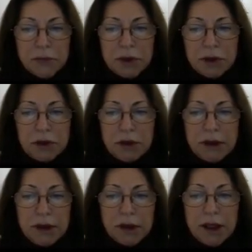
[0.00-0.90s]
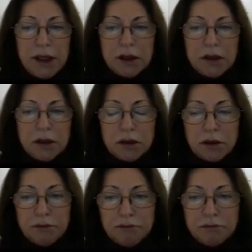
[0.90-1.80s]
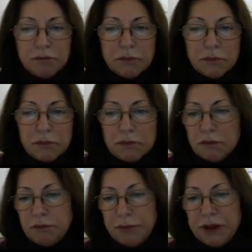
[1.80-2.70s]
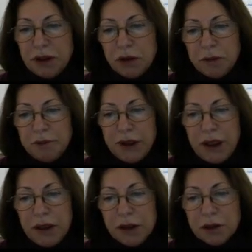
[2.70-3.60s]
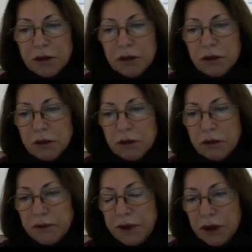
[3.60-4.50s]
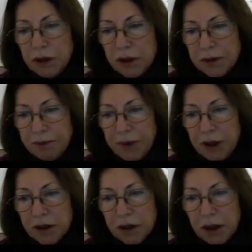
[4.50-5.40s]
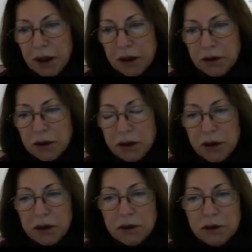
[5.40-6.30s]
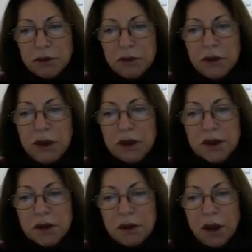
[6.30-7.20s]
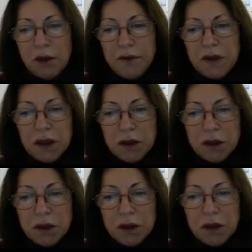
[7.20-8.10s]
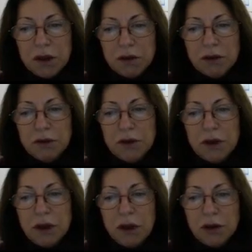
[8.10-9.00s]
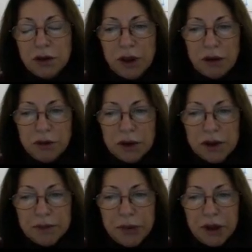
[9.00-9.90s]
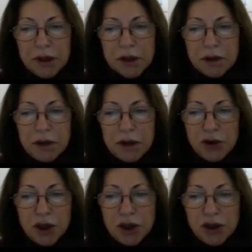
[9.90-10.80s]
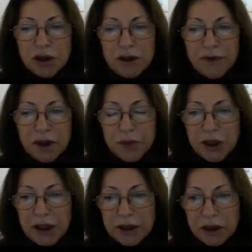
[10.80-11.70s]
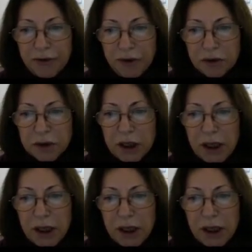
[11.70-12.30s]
that is at particular place of the space, and into its vicinity, into the surrounding space, this charge develops electric field.